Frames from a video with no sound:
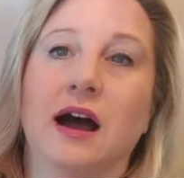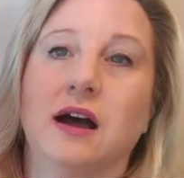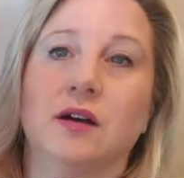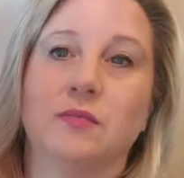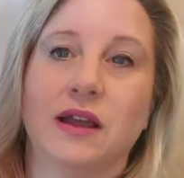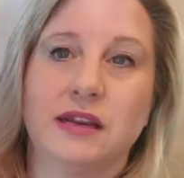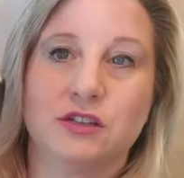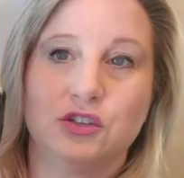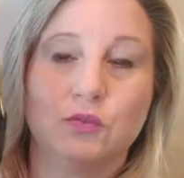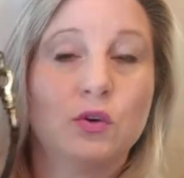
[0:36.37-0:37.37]
um, I
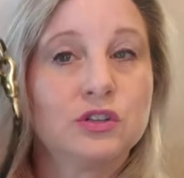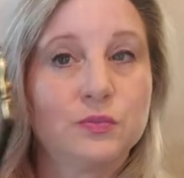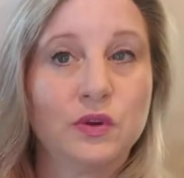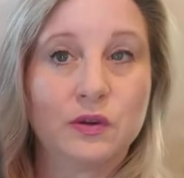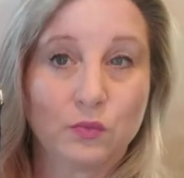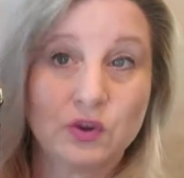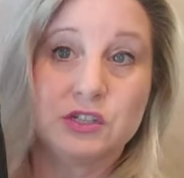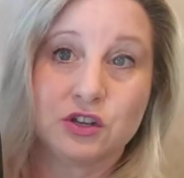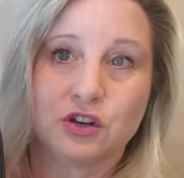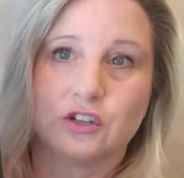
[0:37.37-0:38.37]
need to do more
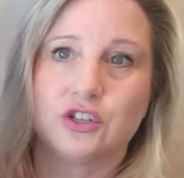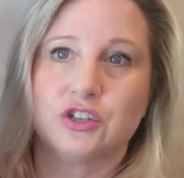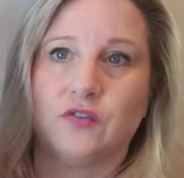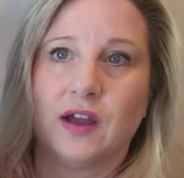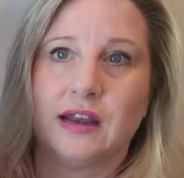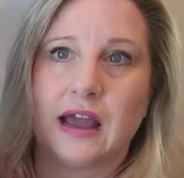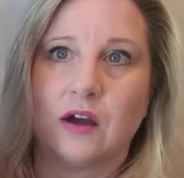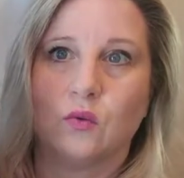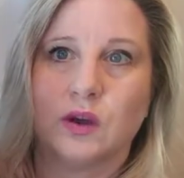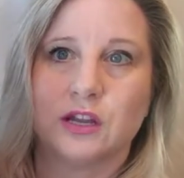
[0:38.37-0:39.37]
research to find
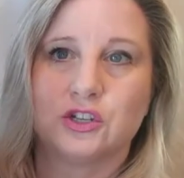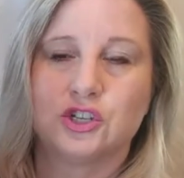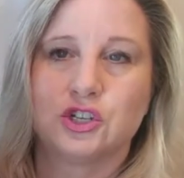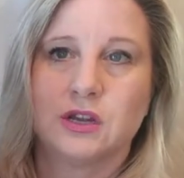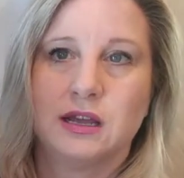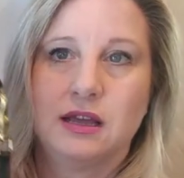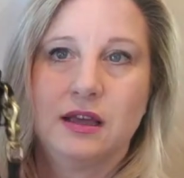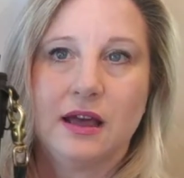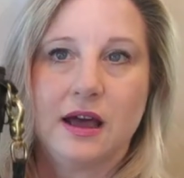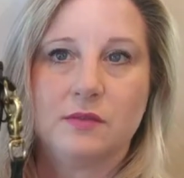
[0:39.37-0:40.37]
out which
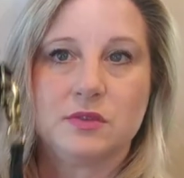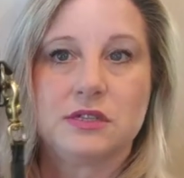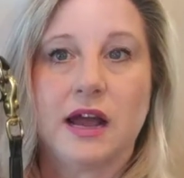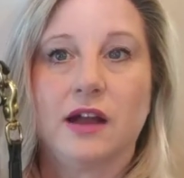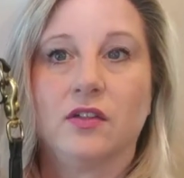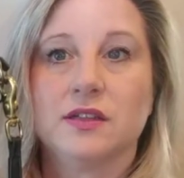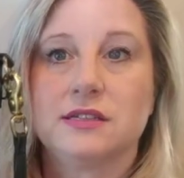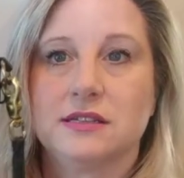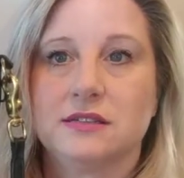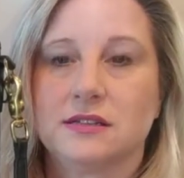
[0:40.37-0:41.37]
um, style
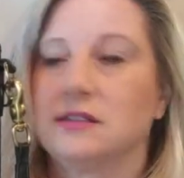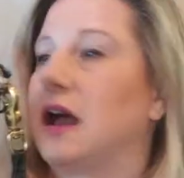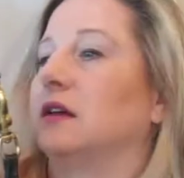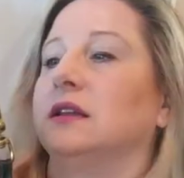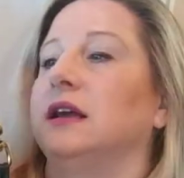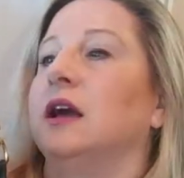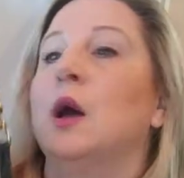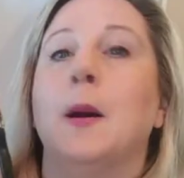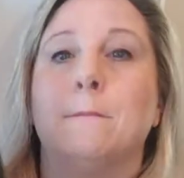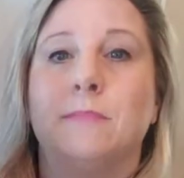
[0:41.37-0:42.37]
this is exactly.
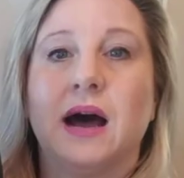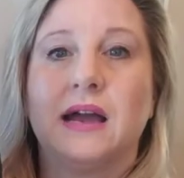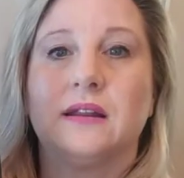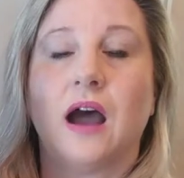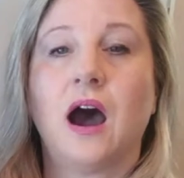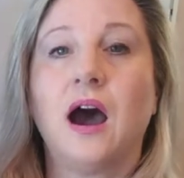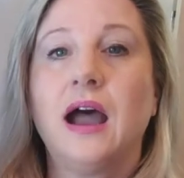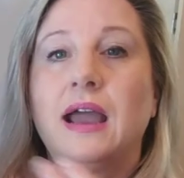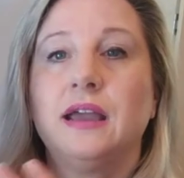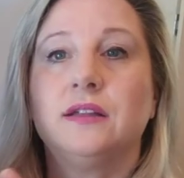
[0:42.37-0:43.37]
But
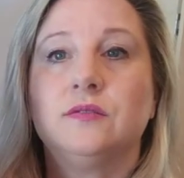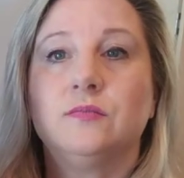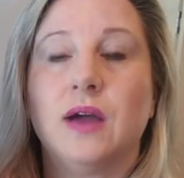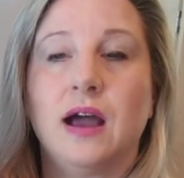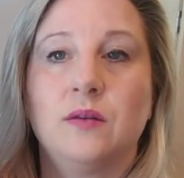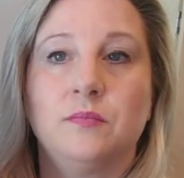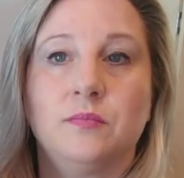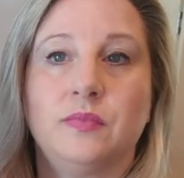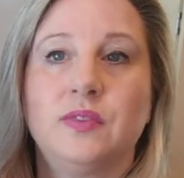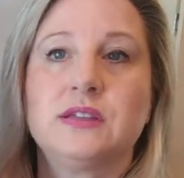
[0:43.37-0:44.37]
I,
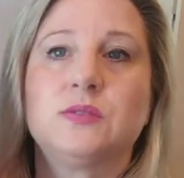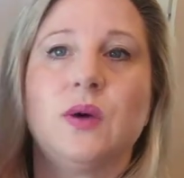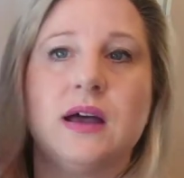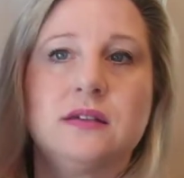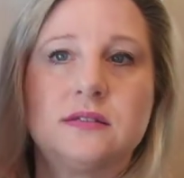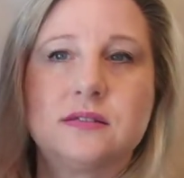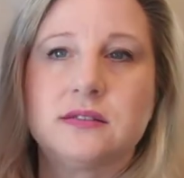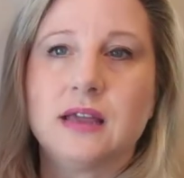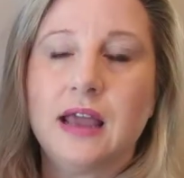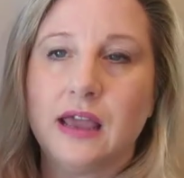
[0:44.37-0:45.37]
um, this
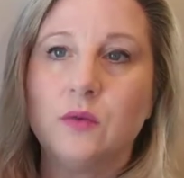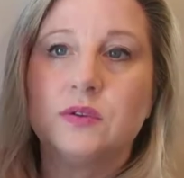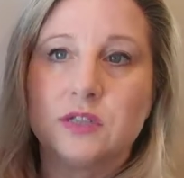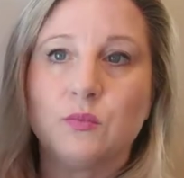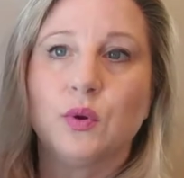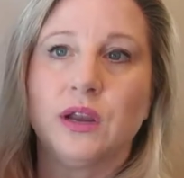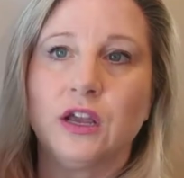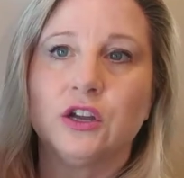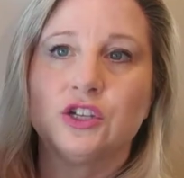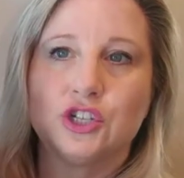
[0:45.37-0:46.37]
was, it was in
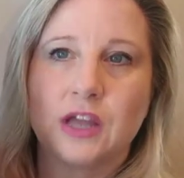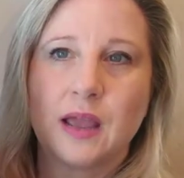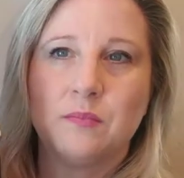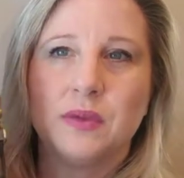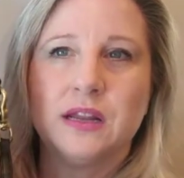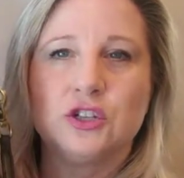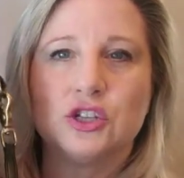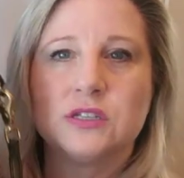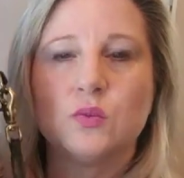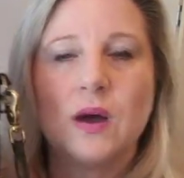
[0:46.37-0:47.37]
pretty good shape, but it
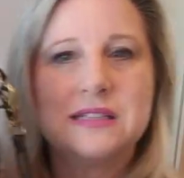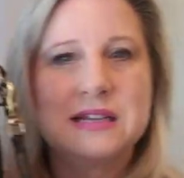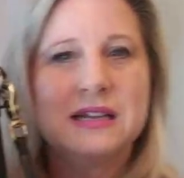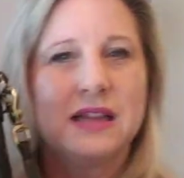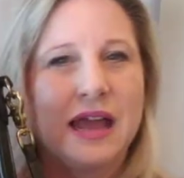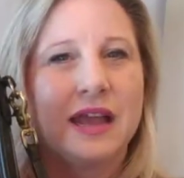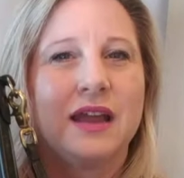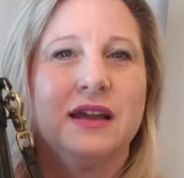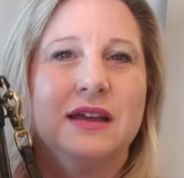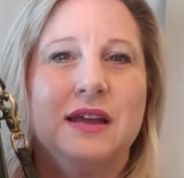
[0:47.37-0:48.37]
just wasn't
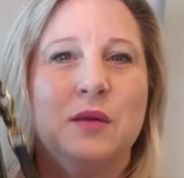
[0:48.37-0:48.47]
like